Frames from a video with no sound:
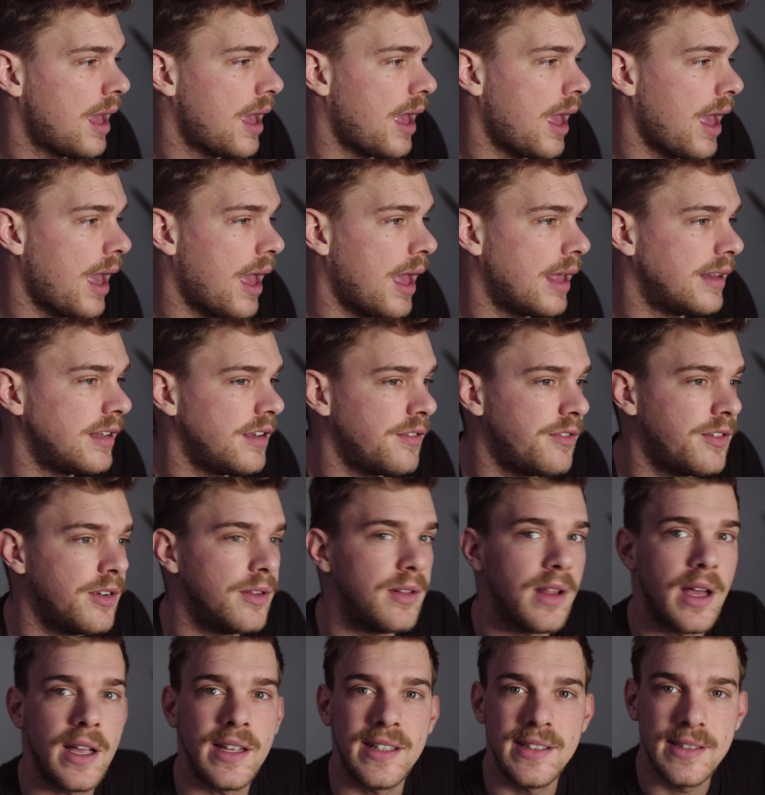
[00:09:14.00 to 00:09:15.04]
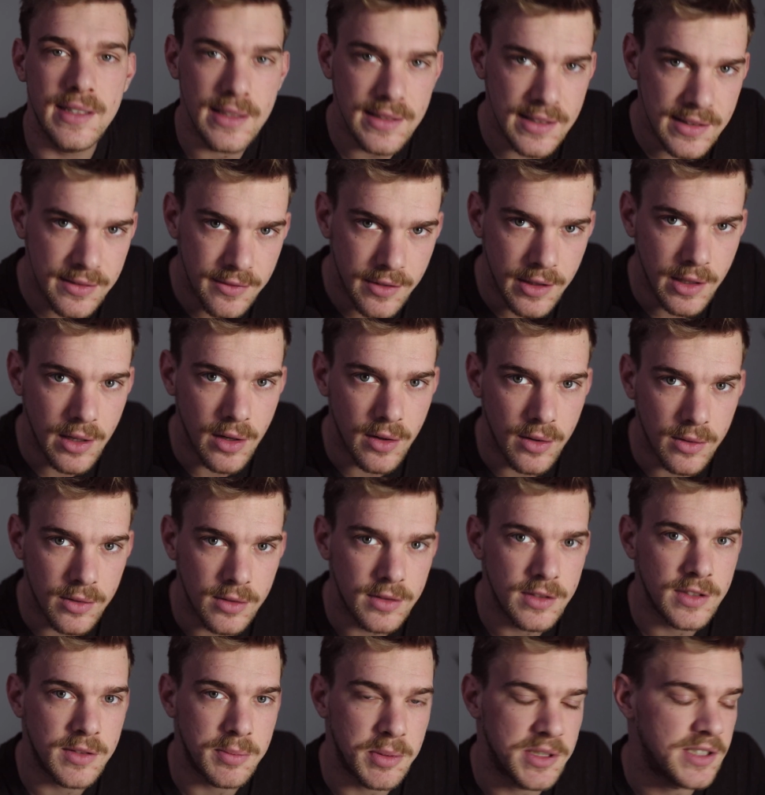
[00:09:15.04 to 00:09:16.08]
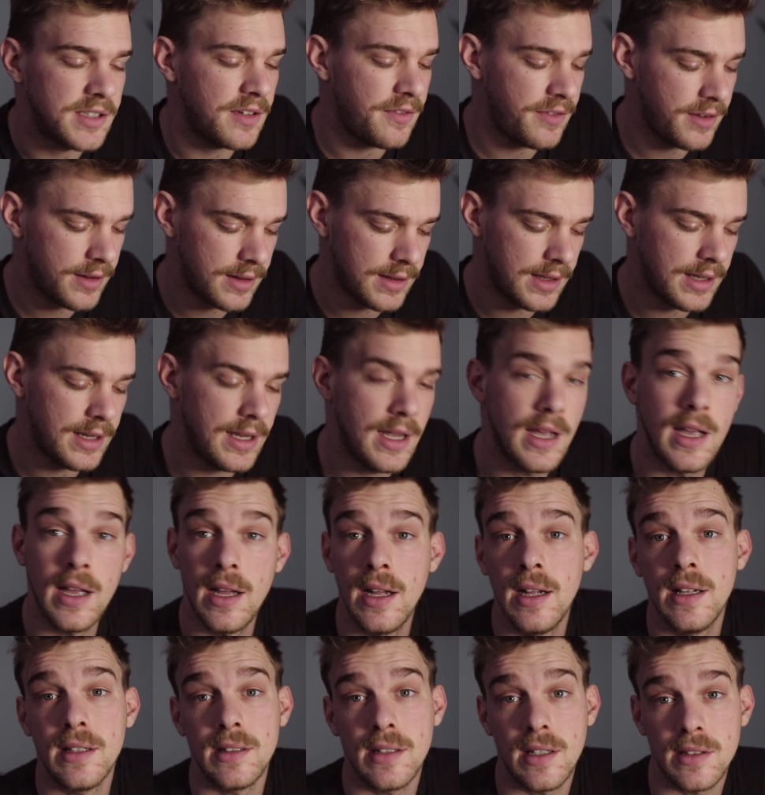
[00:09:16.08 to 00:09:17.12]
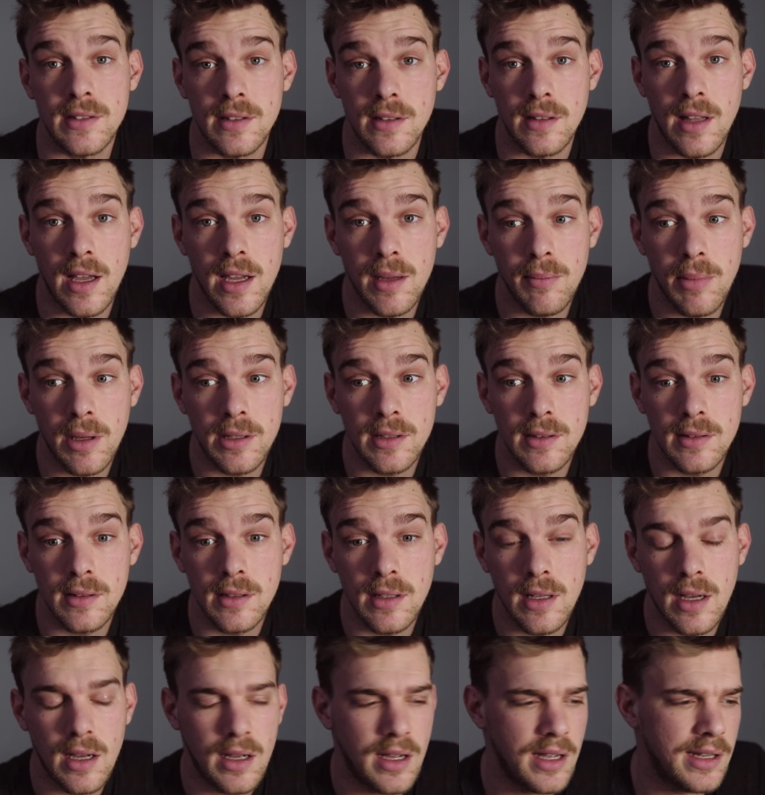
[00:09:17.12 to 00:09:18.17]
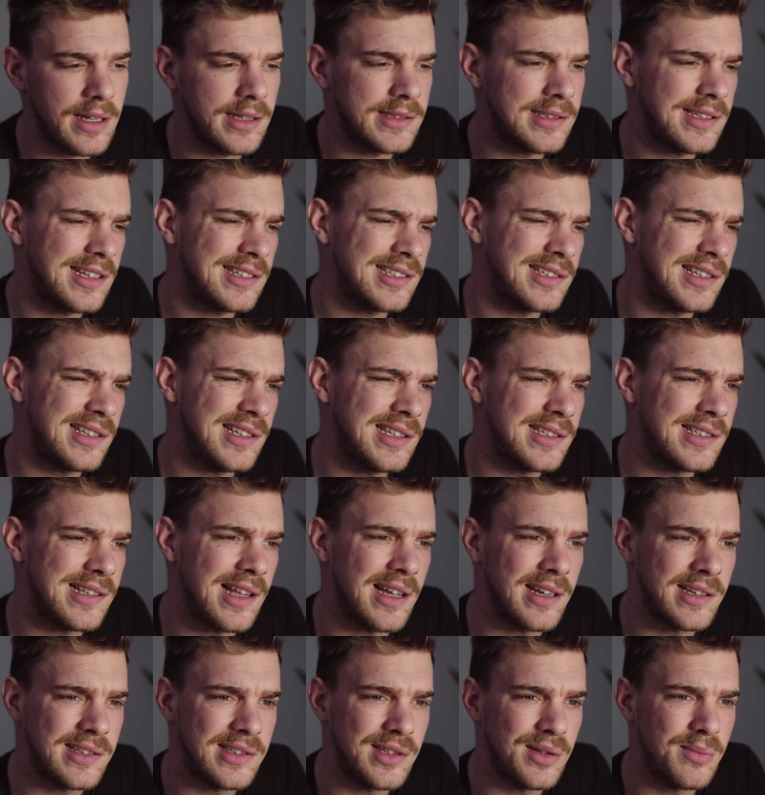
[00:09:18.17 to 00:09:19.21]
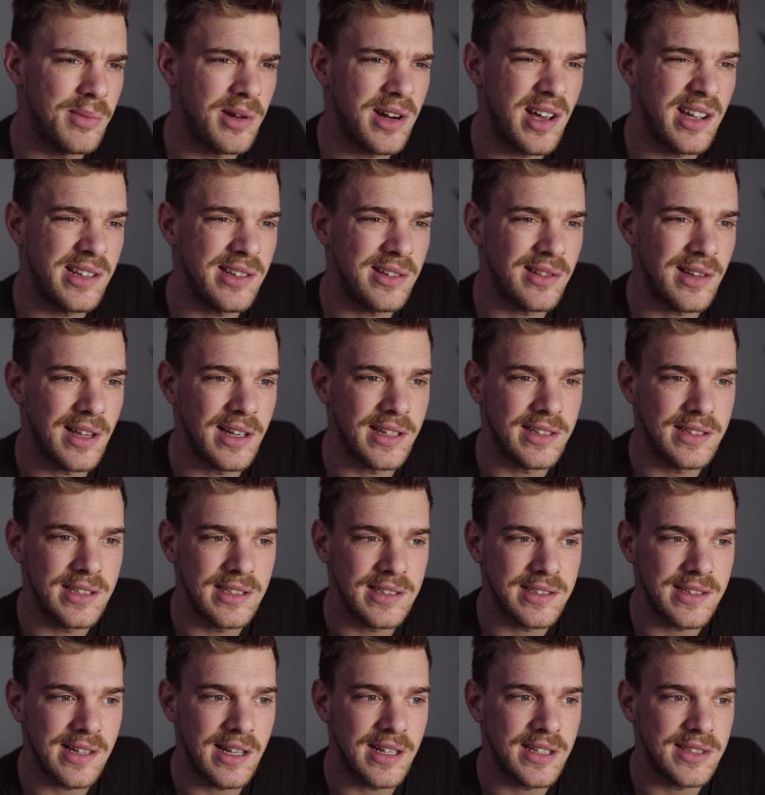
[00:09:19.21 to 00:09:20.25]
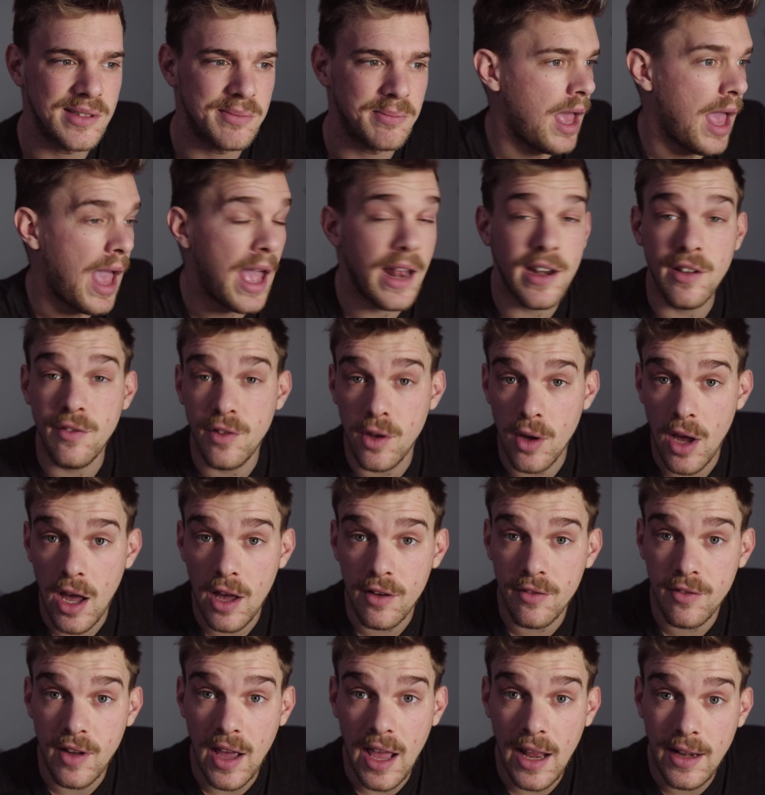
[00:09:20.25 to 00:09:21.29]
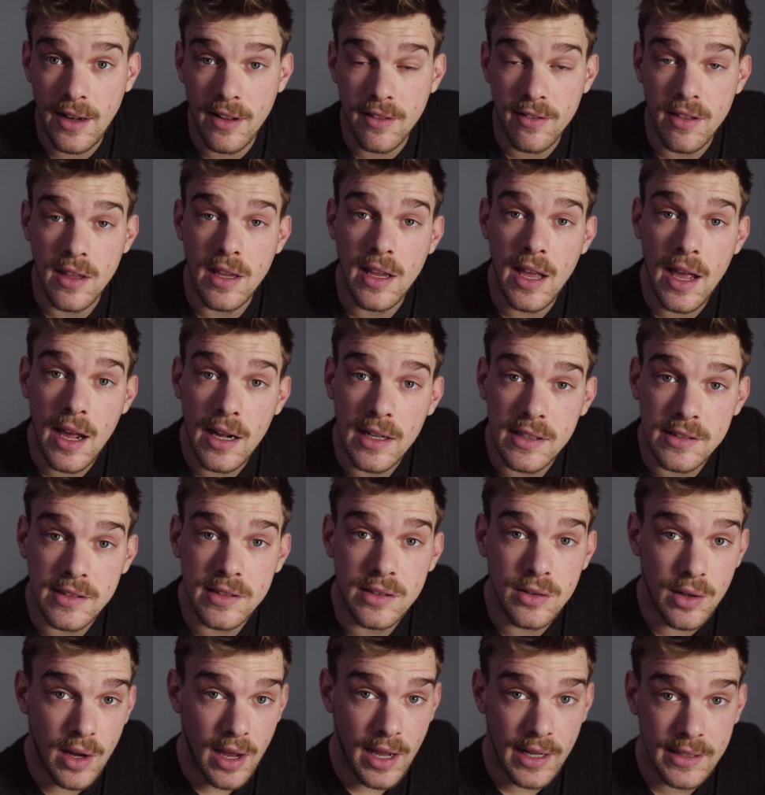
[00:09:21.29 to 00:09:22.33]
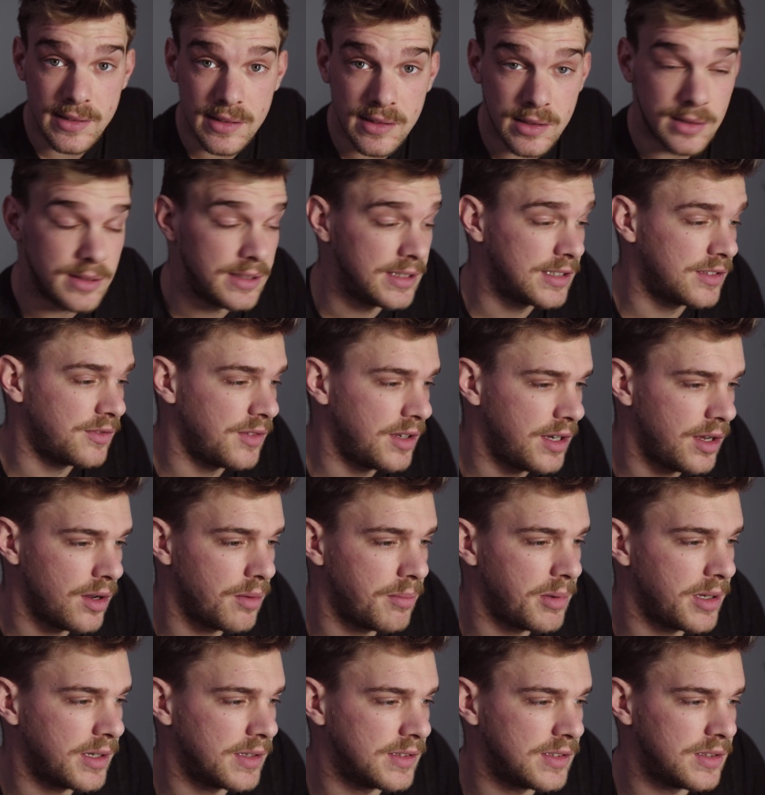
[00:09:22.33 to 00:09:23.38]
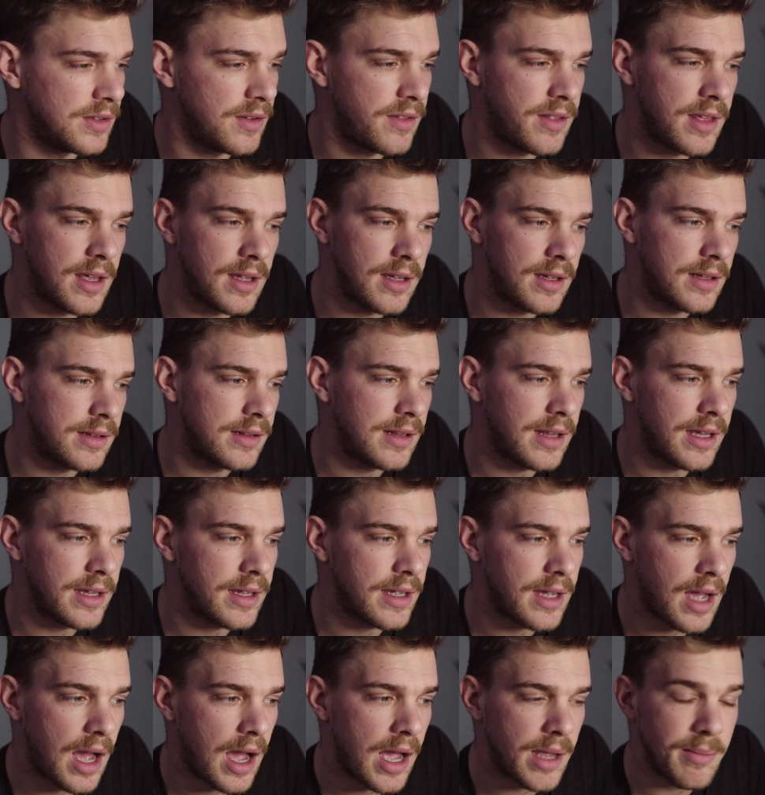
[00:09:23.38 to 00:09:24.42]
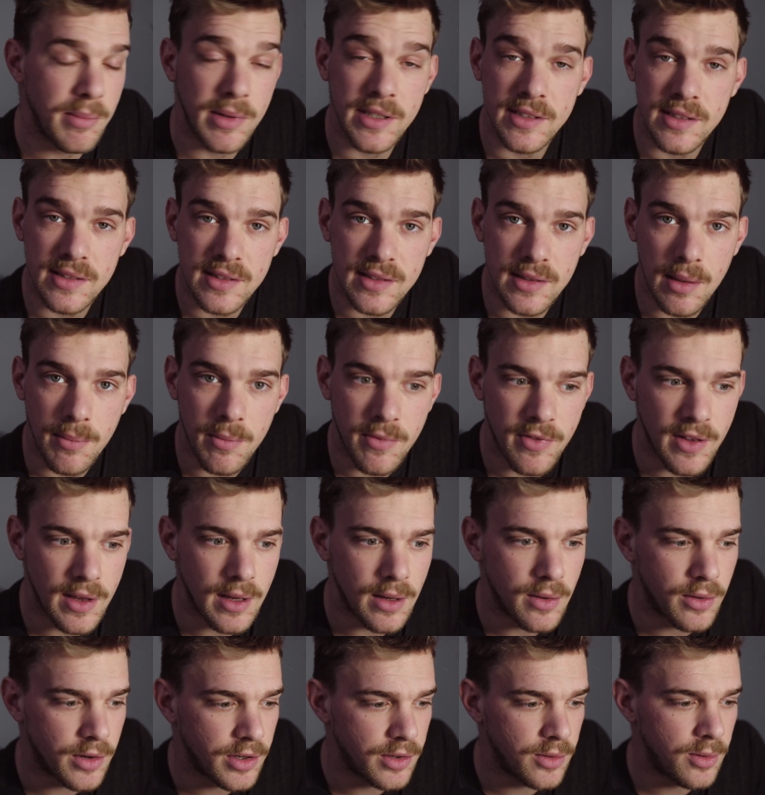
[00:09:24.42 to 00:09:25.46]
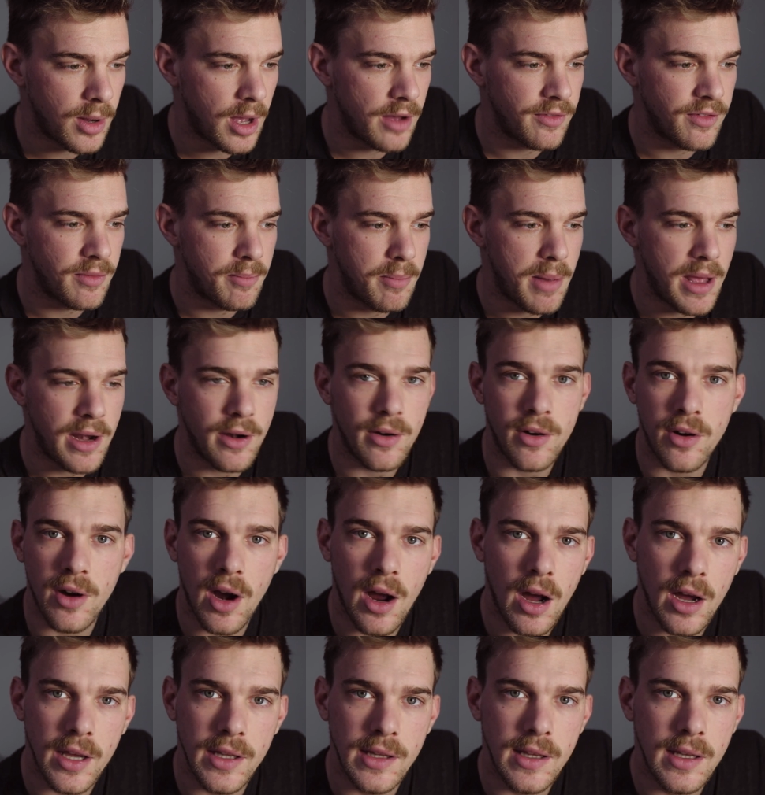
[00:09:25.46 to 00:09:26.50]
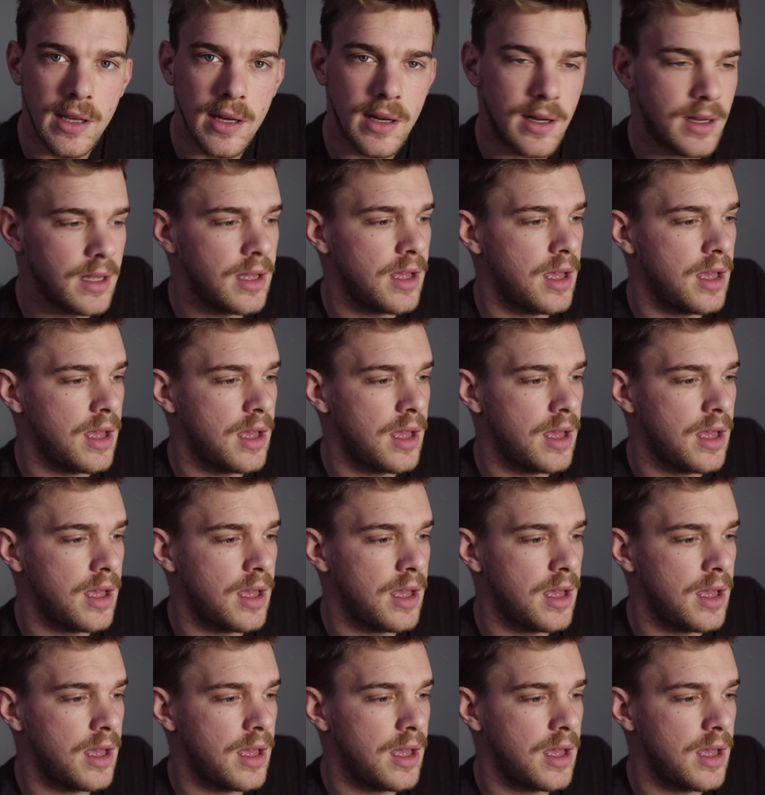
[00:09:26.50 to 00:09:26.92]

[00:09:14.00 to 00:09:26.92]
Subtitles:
And if you like this video specifically, there's a like button. I guess there's a dislike too, but I don't like dislikes. And if you have anything else to add to this video because you think like I missed something or you have a better idea,